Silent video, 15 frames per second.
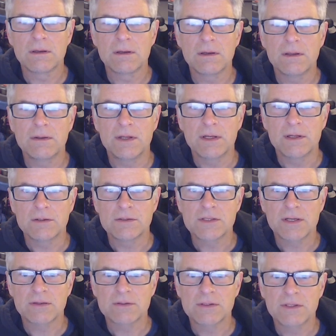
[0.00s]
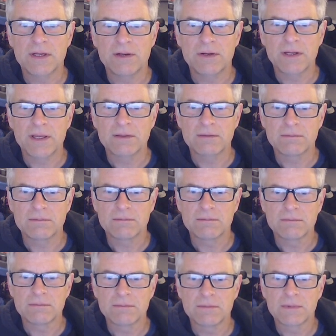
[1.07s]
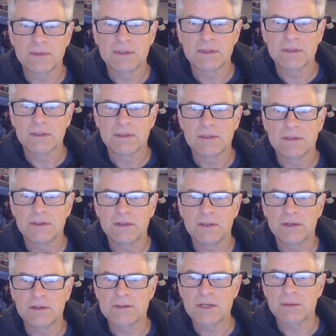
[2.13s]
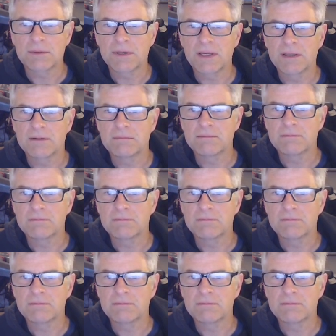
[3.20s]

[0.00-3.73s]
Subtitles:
And then it goes down to there again. It goes up again.